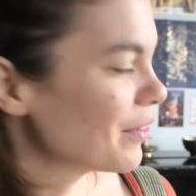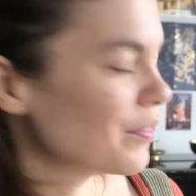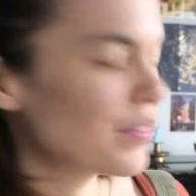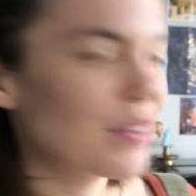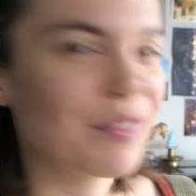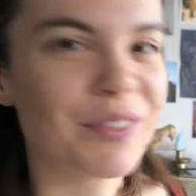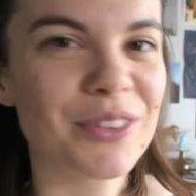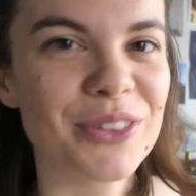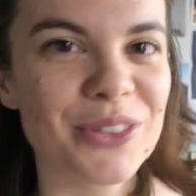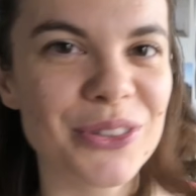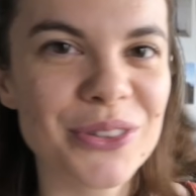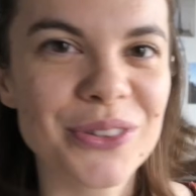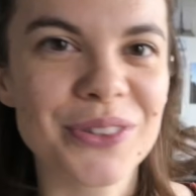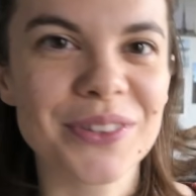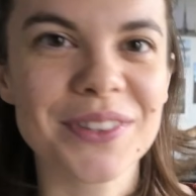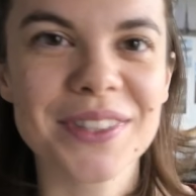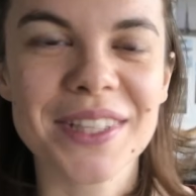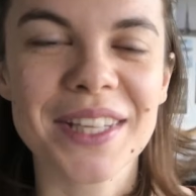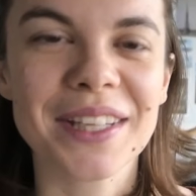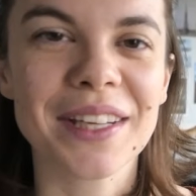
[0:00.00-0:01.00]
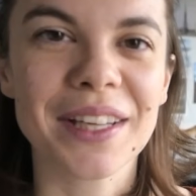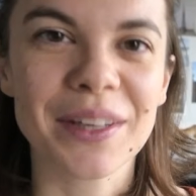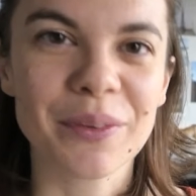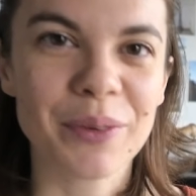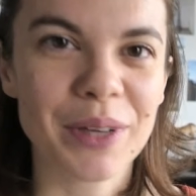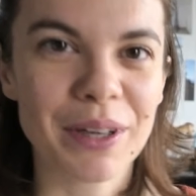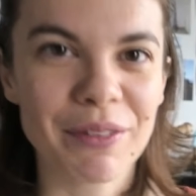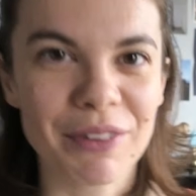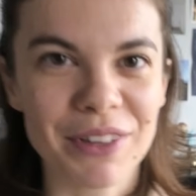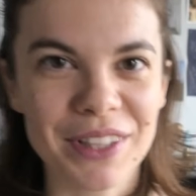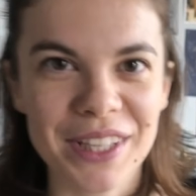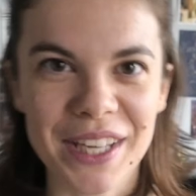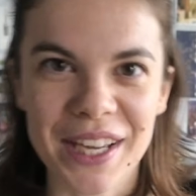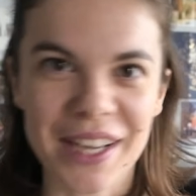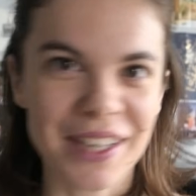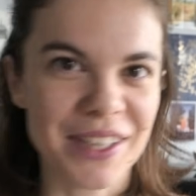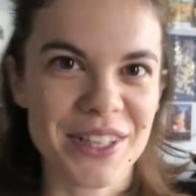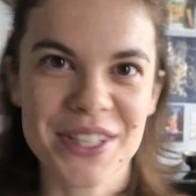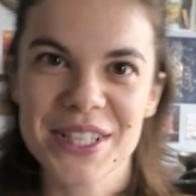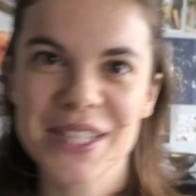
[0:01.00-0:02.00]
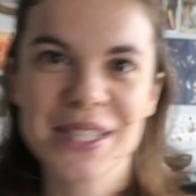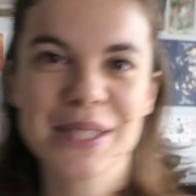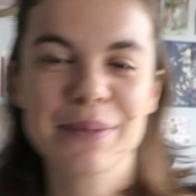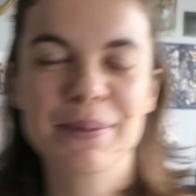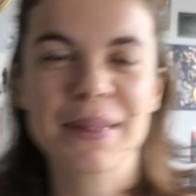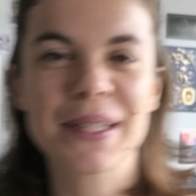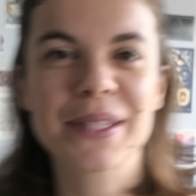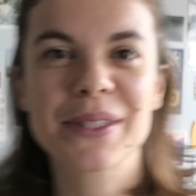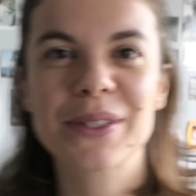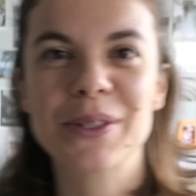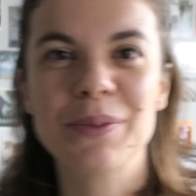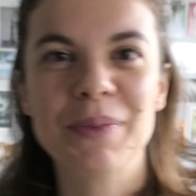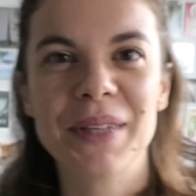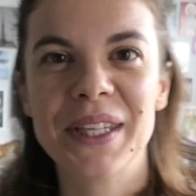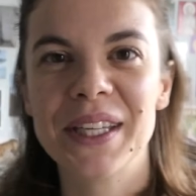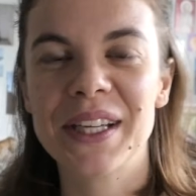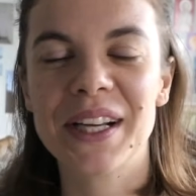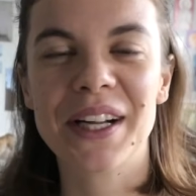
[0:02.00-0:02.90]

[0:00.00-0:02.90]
of different tools, and then whenever the energy speaks to me,